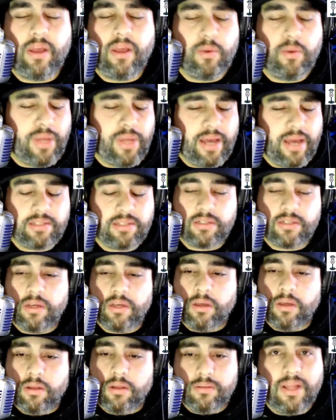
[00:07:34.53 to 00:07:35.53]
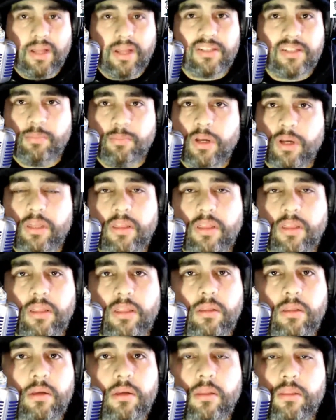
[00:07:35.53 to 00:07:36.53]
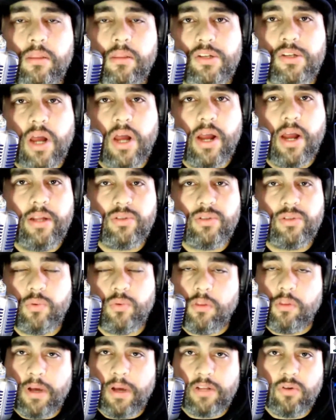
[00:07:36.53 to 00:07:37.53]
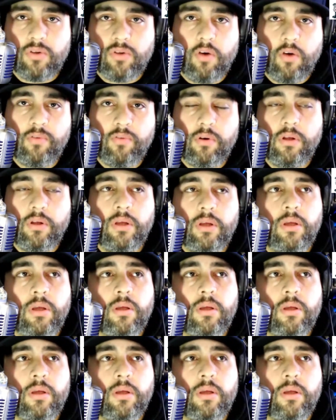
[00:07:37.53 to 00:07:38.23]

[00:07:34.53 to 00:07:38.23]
Now, yes, less money than the Giants or the Mets offered.